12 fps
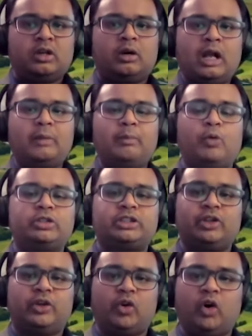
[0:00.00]

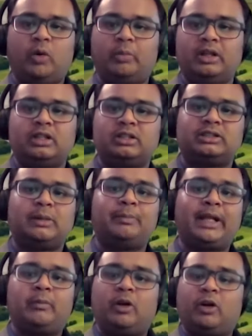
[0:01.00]
almost normal
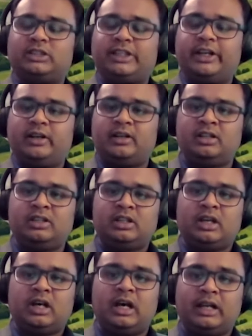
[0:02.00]
sometime last year,
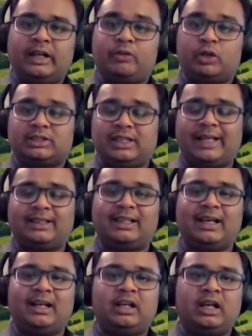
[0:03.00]
and it was like
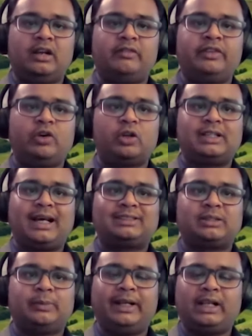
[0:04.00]
that. And we also had
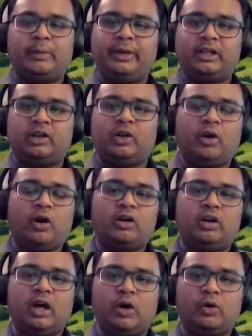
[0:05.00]
some intermittent
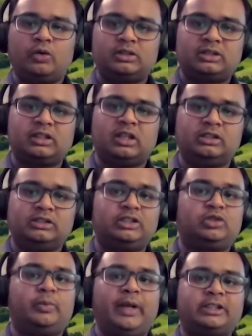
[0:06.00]
lockdowns
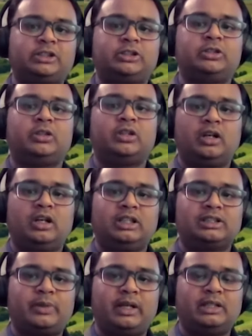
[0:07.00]
just to make sure
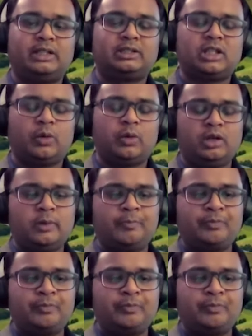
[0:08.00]
the spread is covered.